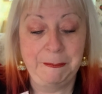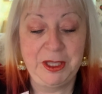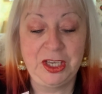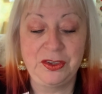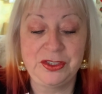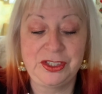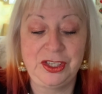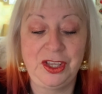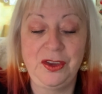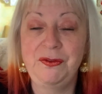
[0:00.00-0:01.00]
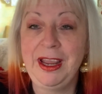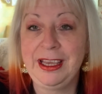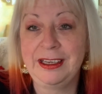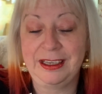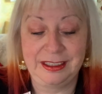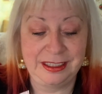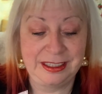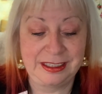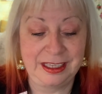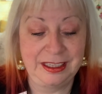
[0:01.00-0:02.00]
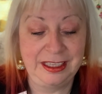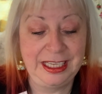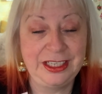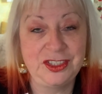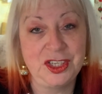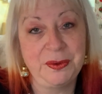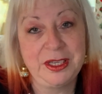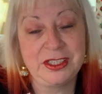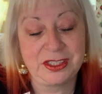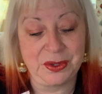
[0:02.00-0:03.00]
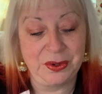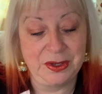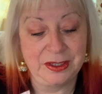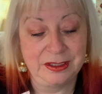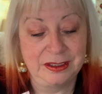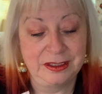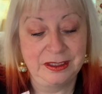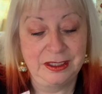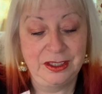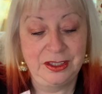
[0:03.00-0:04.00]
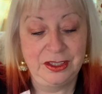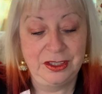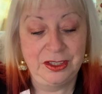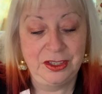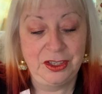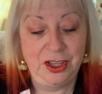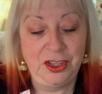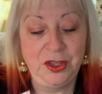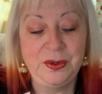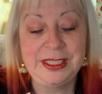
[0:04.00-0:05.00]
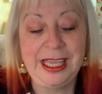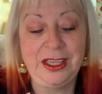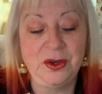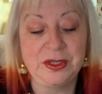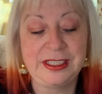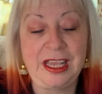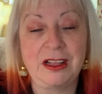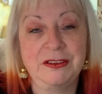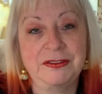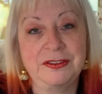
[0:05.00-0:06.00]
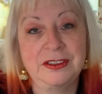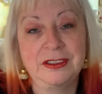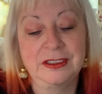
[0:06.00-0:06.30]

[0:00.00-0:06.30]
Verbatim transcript: Because you recognise that in doing so, you set yourself